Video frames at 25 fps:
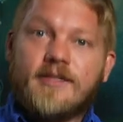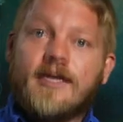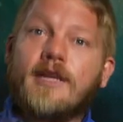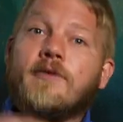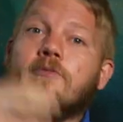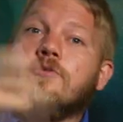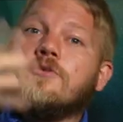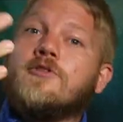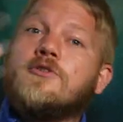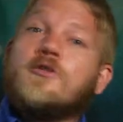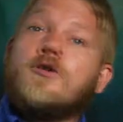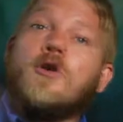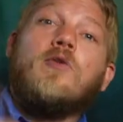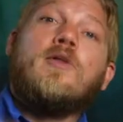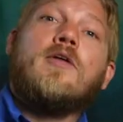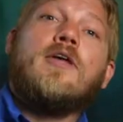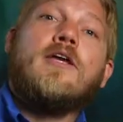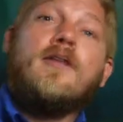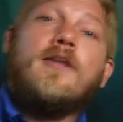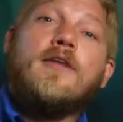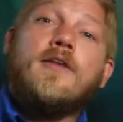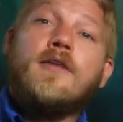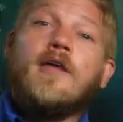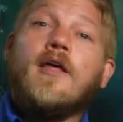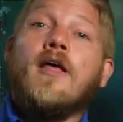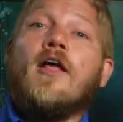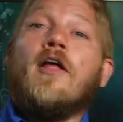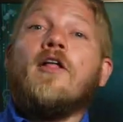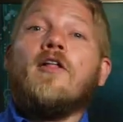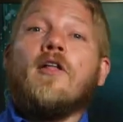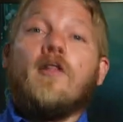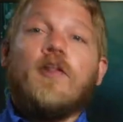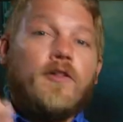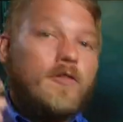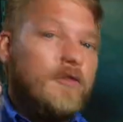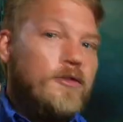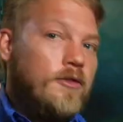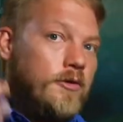can result in
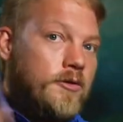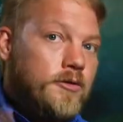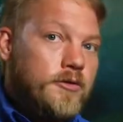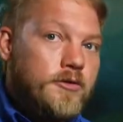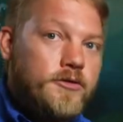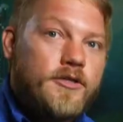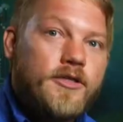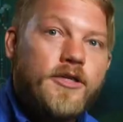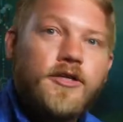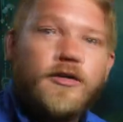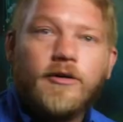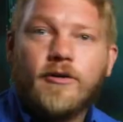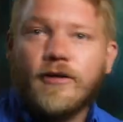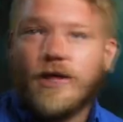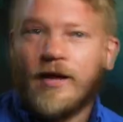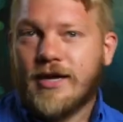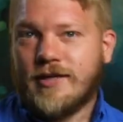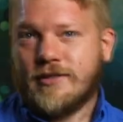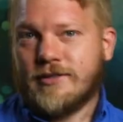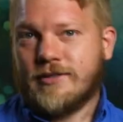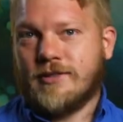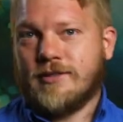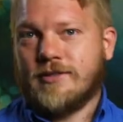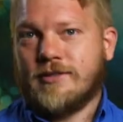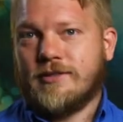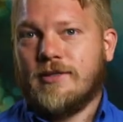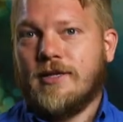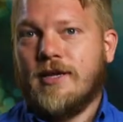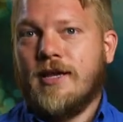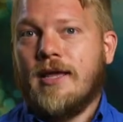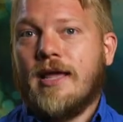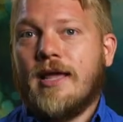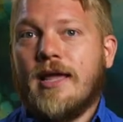losing your license,